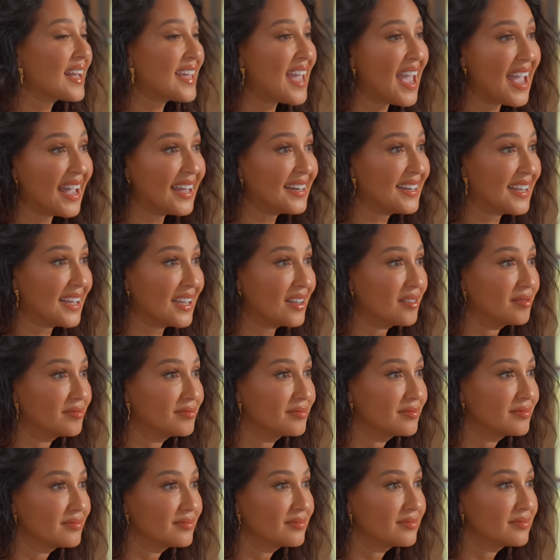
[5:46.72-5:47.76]
A candy.
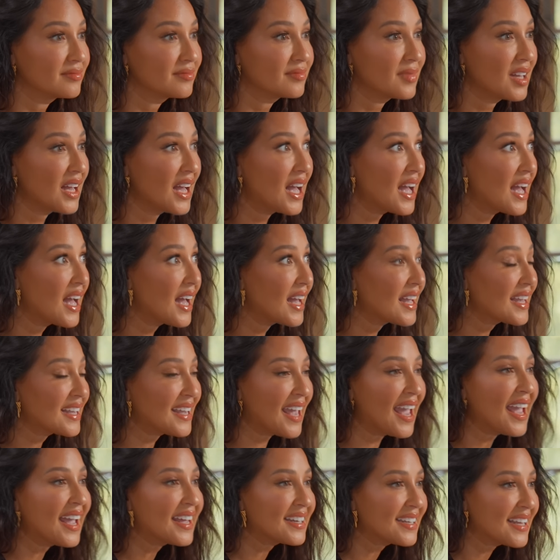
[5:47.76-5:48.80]

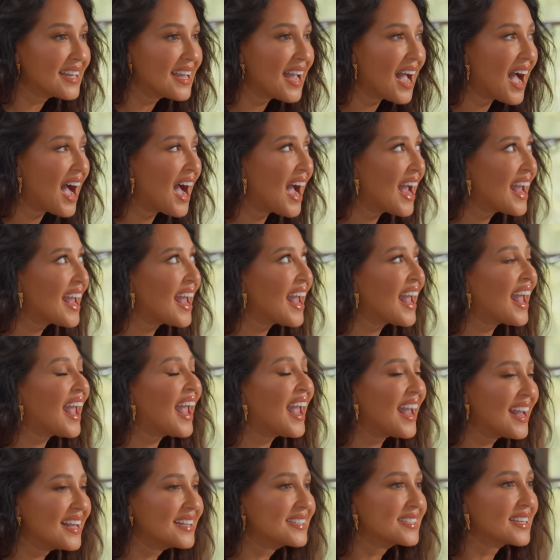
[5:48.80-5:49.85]
Candy. I
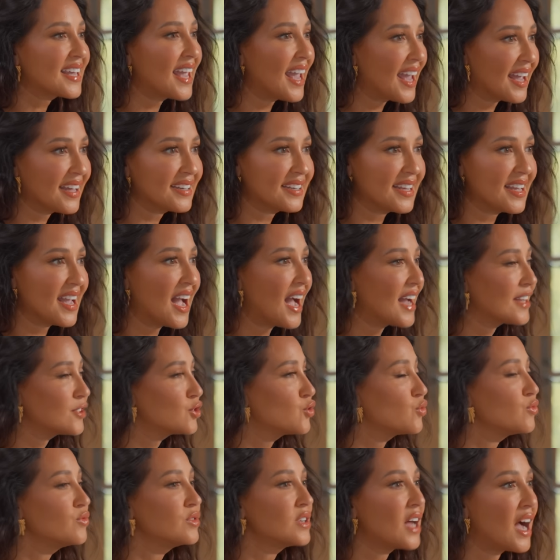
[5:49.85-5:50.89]
hate candy. I
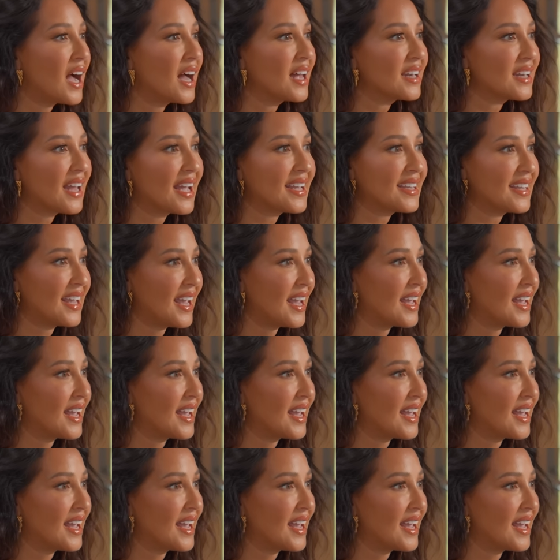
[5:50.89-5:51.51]
do not like